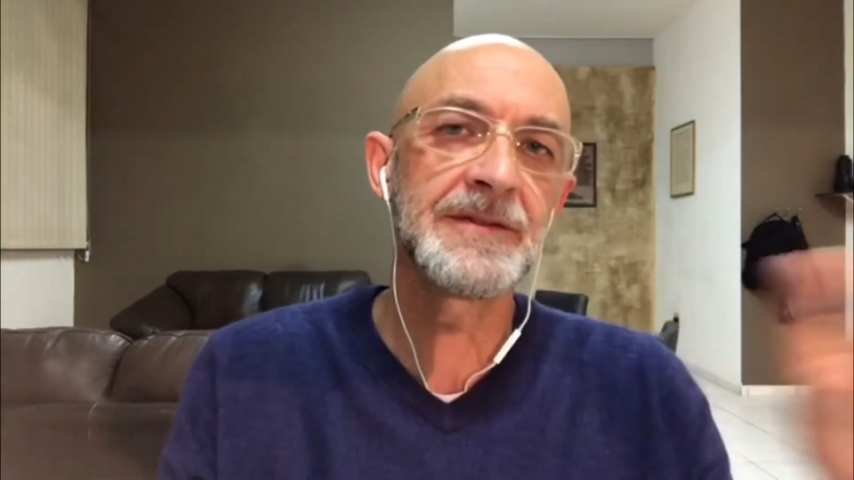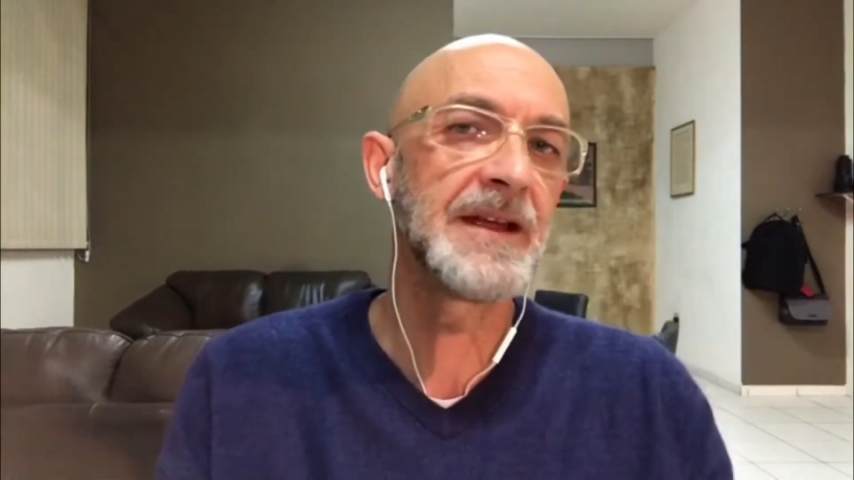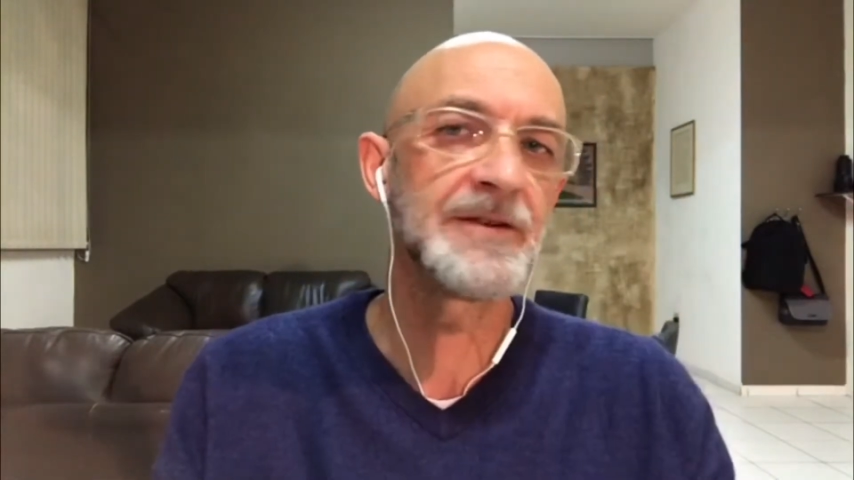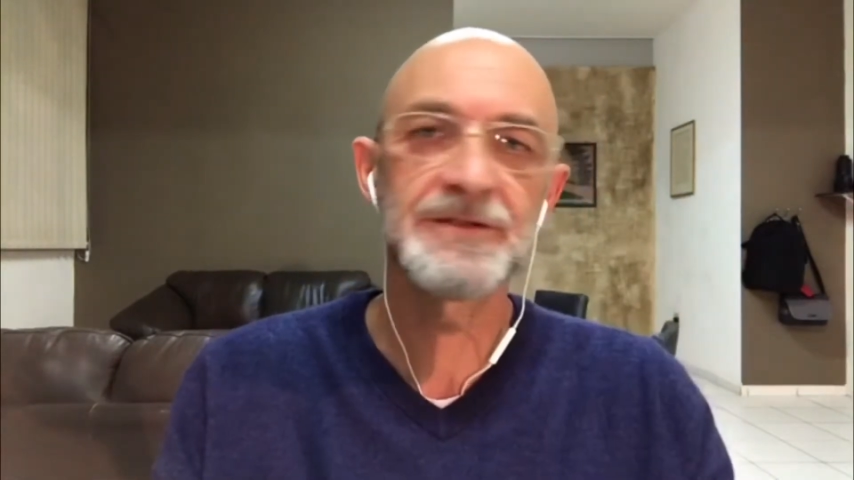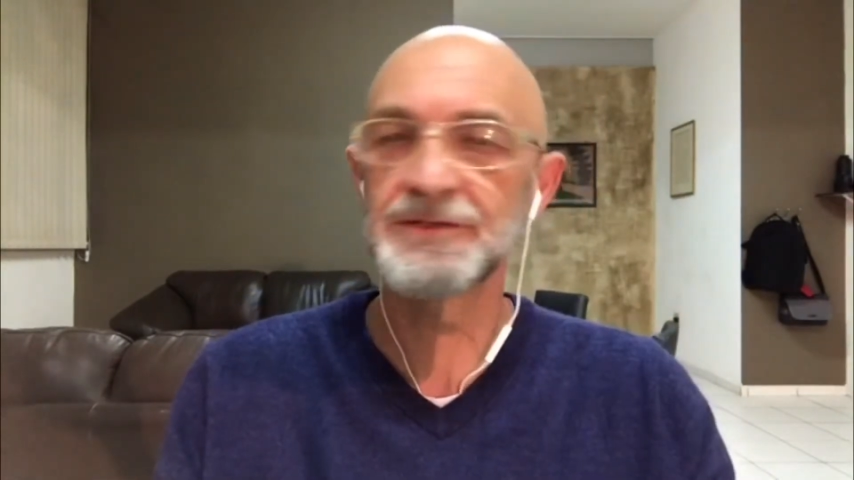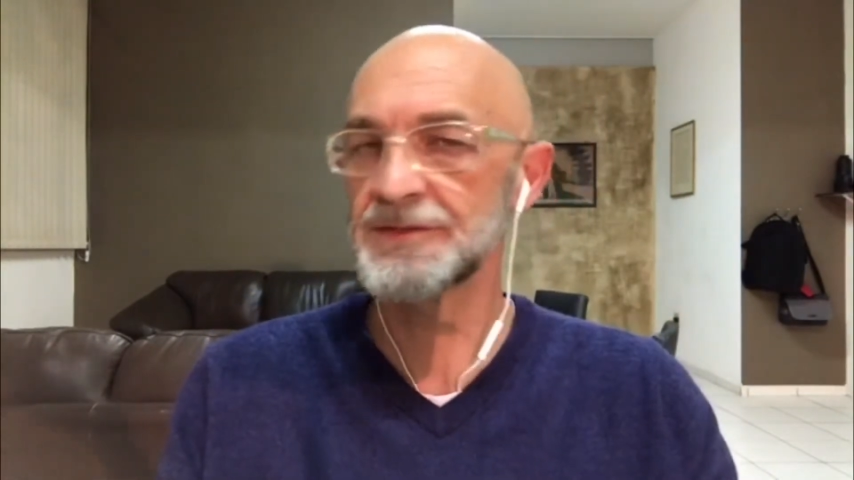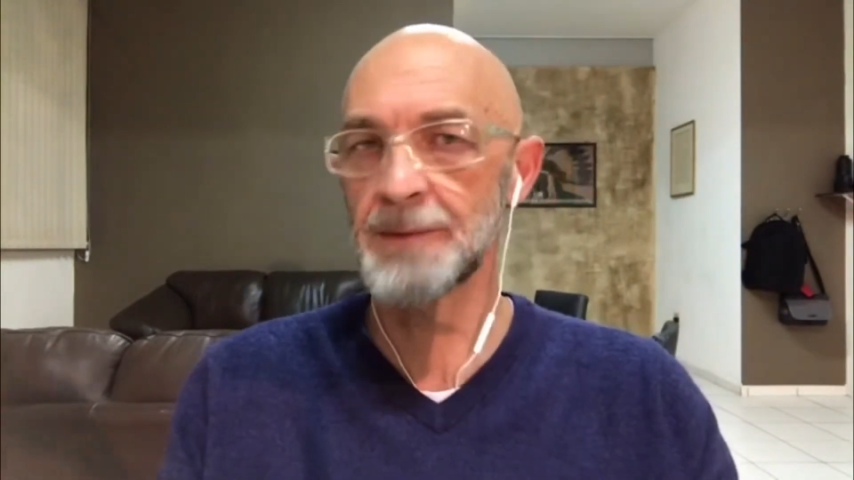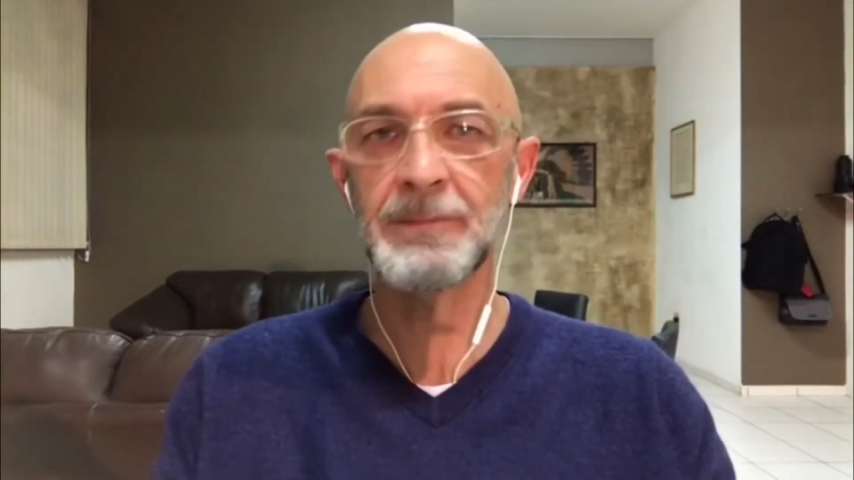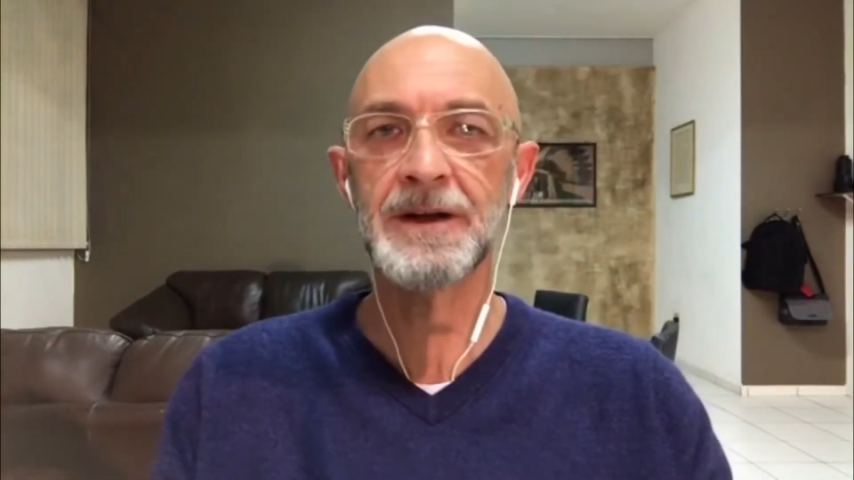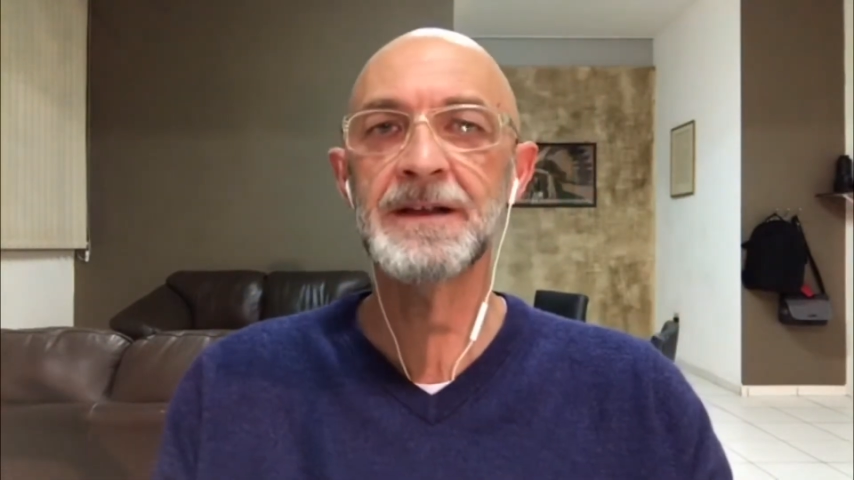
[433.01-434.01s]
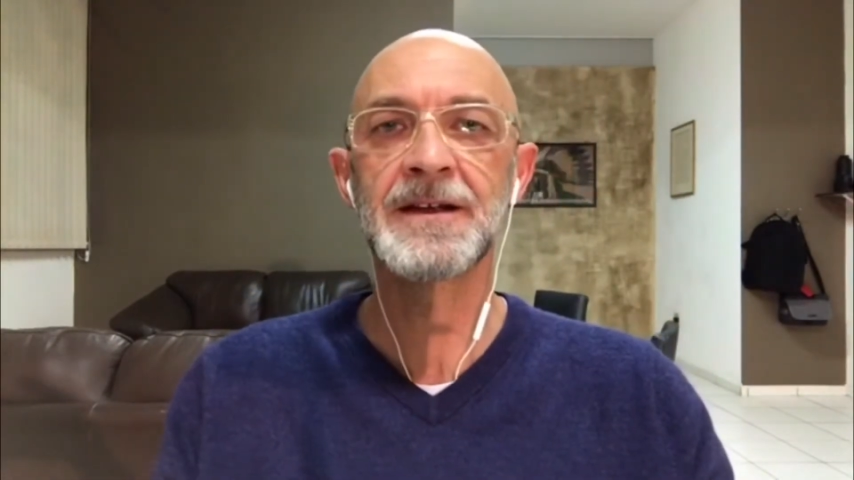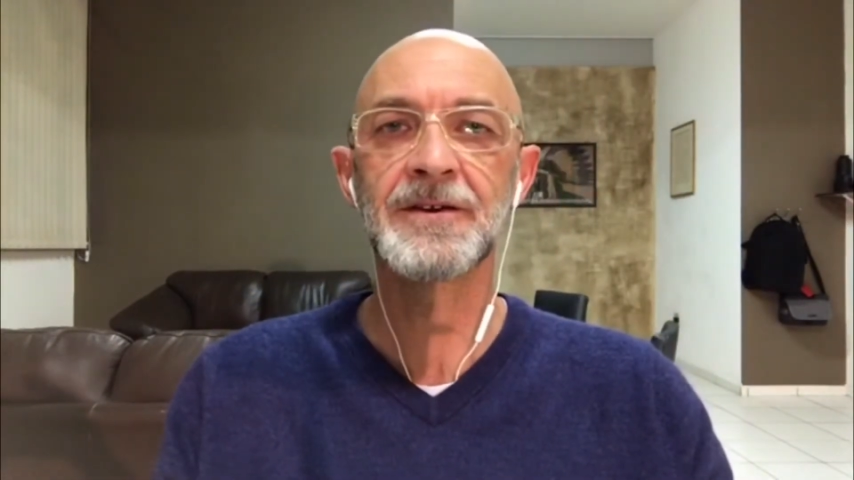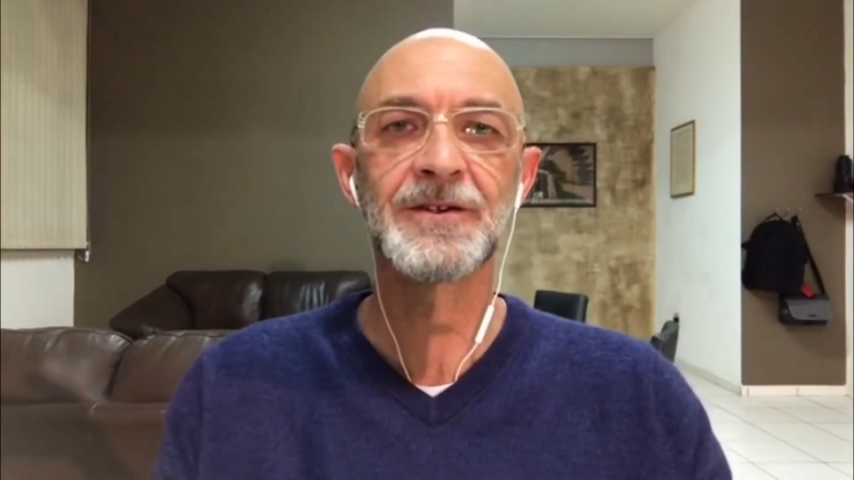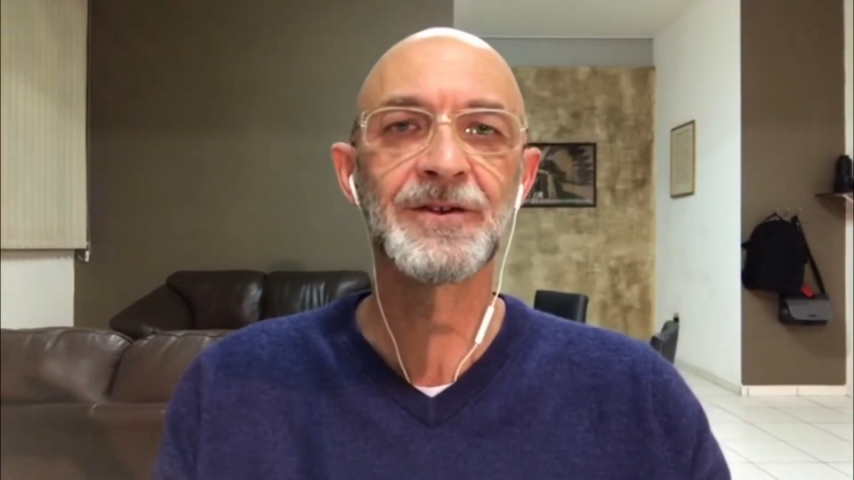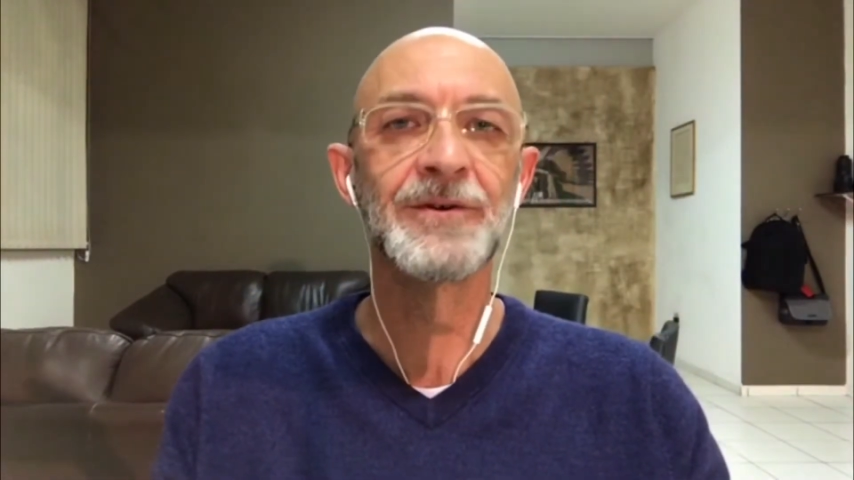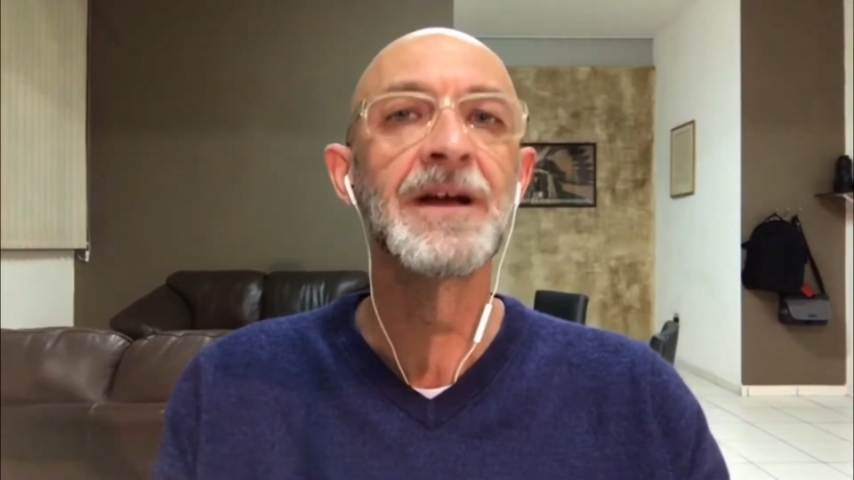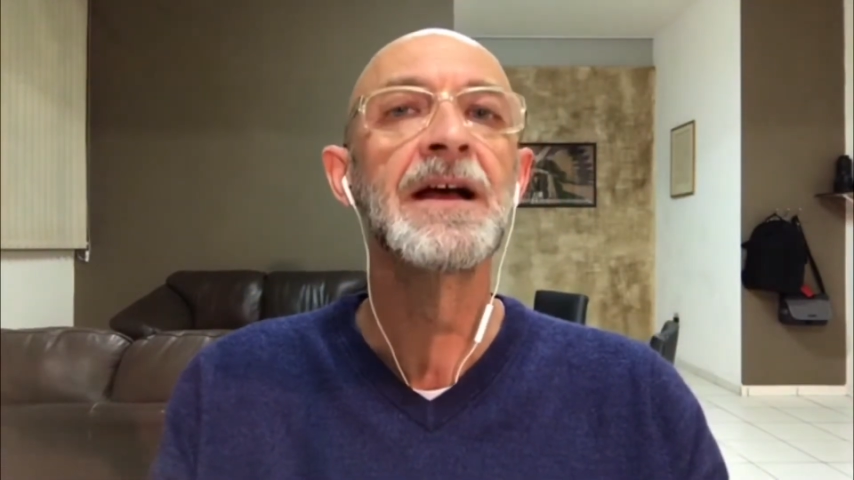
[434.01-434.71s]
there's somebody near you